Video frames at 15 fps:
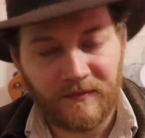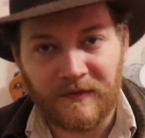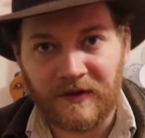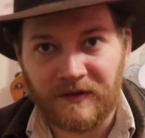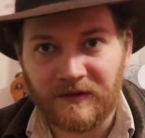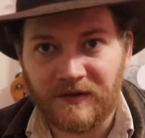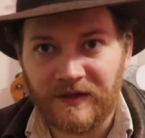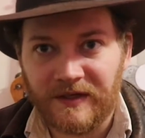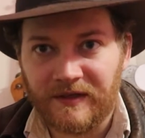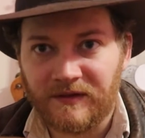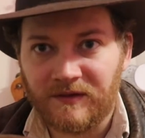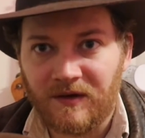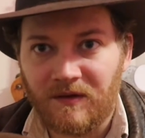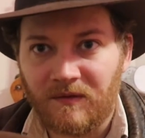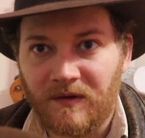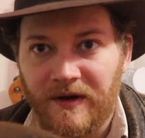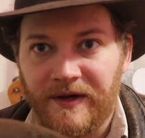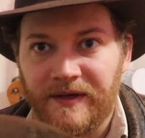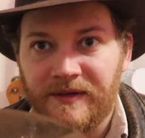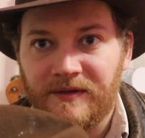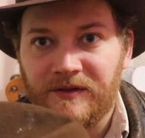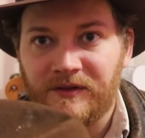You can see it's
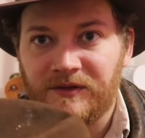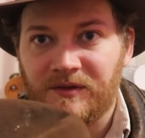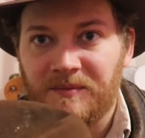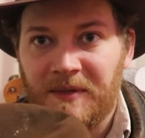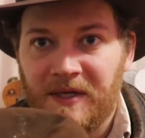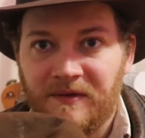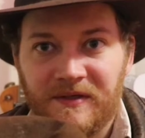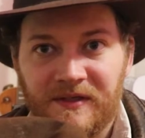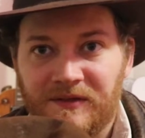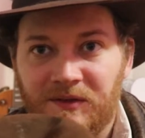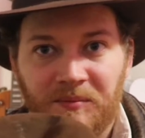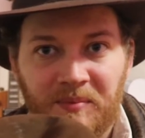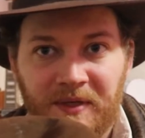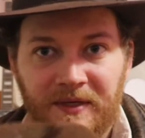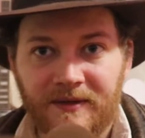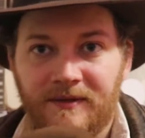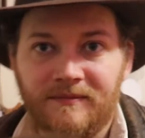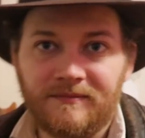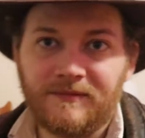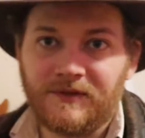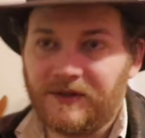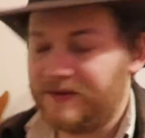already just about disappeared,
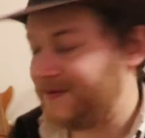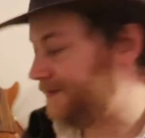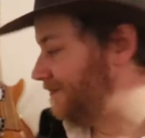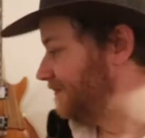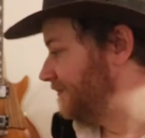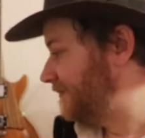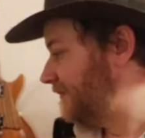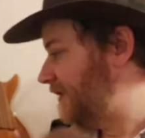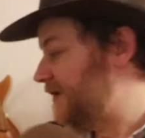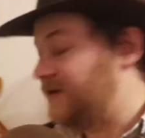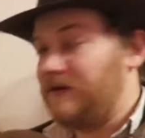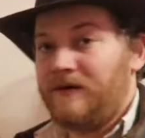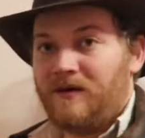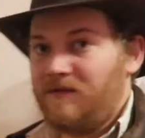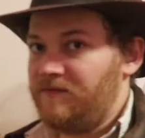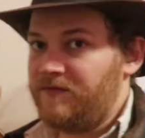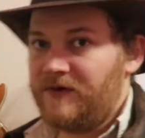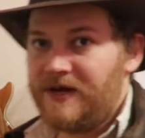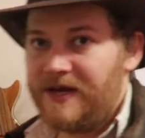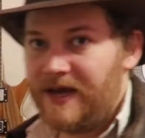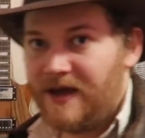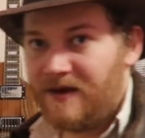so don't
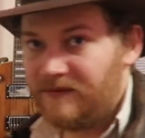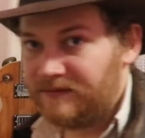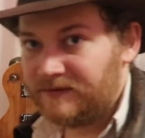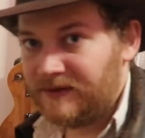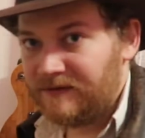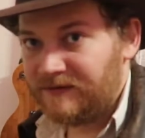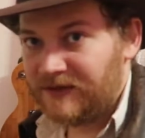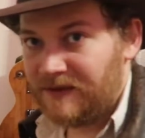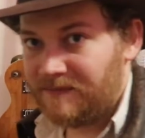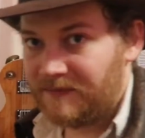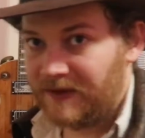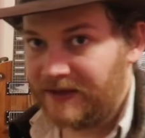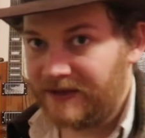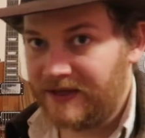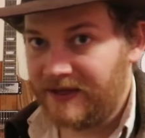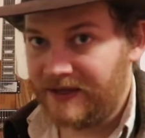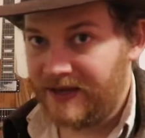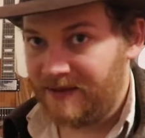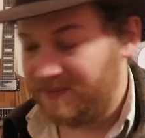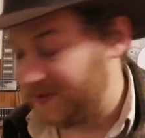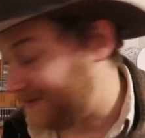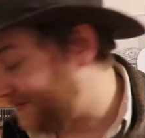freak out if something like that
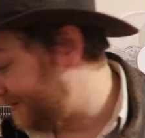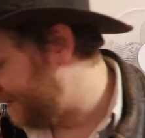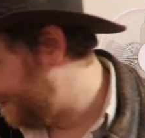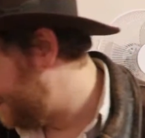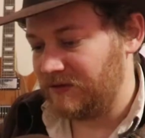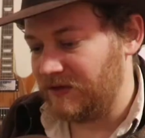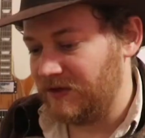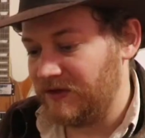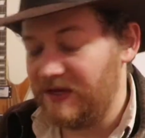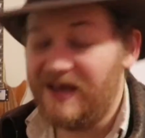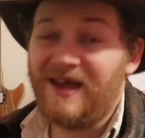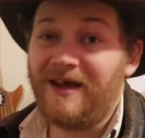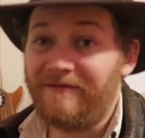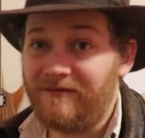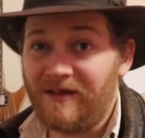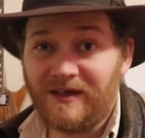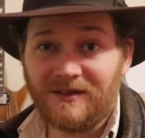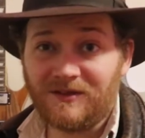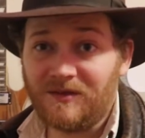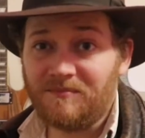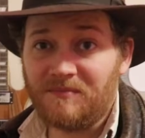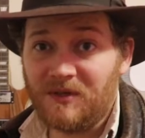happens. It's good to have like
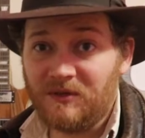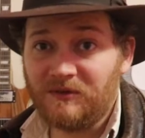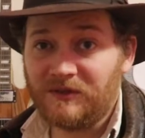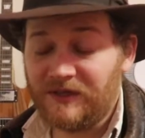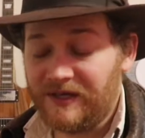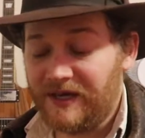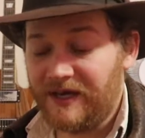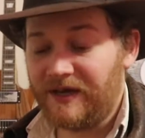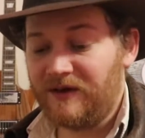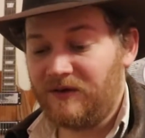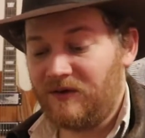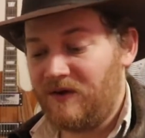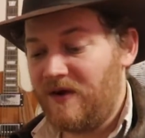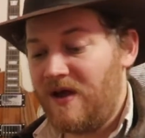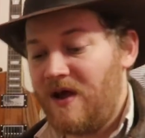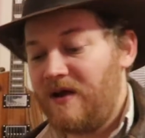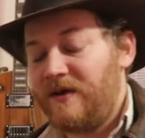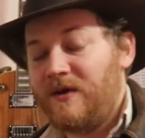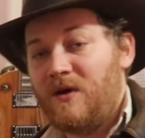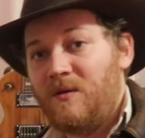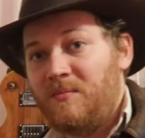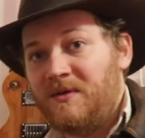some music or an
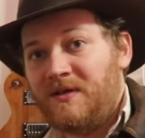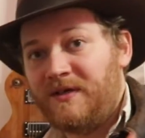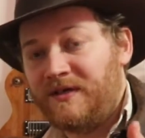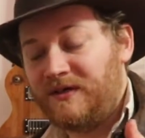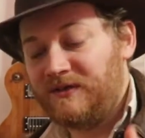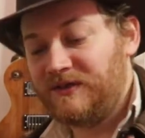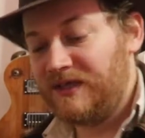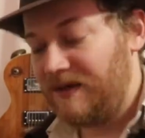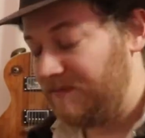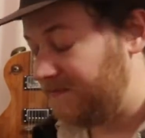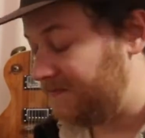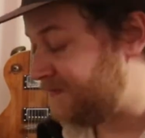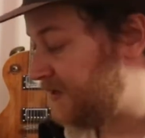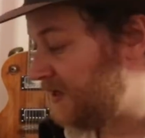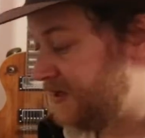audio book or something.